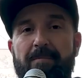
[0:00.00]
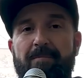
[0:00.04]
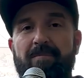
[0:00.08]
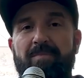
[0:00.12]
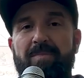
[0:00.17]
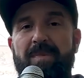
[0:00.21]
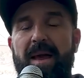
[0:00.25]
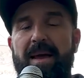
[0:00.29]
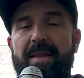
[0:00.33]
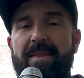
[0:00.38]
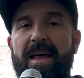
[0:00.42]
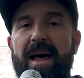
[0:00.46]

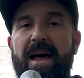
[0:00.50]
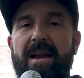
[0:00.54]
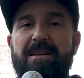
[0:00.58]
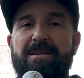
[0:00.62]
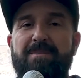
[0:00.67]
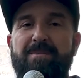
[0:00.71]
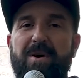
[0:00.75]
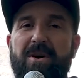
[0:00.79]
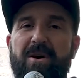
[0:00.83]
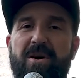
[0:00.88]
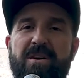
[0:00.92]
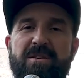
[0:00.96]
And that is
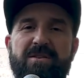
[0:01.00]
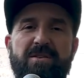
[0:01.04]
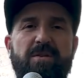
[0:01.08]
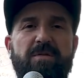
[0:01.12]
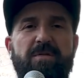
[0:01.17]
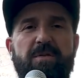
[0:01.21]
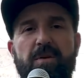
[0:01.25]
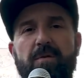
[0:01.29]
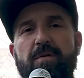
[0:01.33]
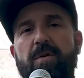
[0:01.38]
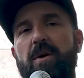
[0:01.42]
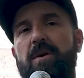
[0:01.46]
because,
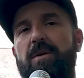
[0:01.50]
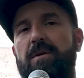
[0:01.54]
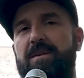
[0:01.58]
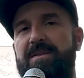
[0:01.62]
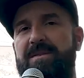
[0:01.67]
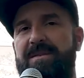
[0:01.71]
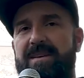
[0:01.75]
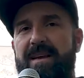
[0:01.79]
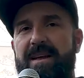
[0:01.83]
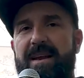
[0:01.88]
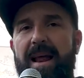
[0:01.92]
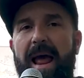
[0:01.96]
if you've heard it
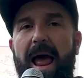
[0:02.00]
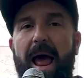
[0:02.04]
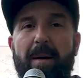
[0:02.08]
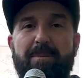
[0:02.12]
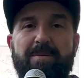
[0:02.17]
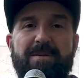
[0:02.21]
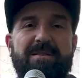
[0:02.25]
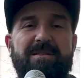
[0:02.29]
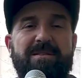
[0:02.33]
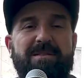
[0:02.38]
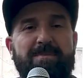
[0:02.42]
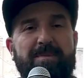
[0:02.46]
said,
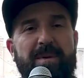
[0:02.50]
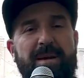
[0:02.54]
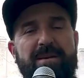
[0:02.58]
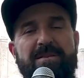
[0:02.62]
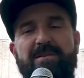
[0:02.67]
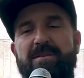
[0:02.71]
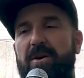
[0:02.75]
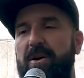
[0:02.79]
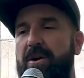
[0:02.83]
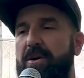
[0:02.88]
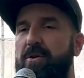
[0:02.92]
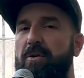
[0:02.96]
absence makes
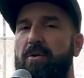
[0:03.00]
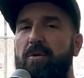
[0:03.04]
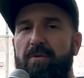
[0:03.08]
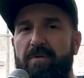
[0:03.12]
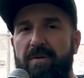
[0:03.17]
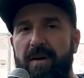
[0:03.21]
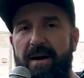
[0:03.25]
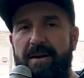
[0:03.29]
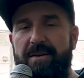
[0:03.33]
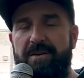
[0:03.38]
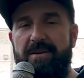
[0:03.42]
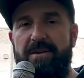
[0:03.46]
the heart grow
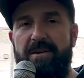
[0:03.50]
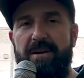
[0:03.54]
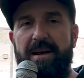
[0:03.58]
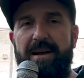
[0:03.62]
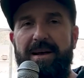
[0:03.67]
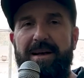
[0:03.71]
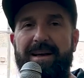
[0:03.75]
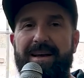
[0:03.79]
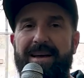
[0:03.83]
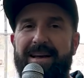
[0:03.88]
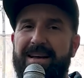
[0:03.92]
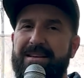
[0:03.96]
fonder.
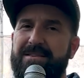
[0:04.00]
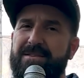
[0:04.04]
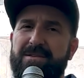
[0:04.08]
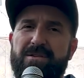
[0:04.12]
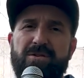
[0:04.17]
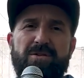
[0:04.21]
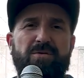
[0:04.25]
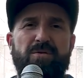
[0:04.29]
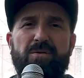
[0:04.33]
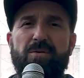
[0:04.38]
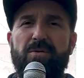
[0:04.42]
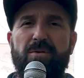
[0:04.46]
It's the
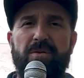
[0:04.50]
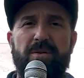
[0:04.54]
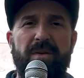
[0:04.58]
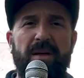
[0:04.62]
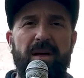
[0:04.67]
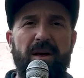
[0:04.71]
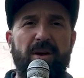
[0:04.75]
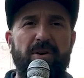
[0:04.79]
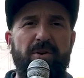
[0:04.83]
truth.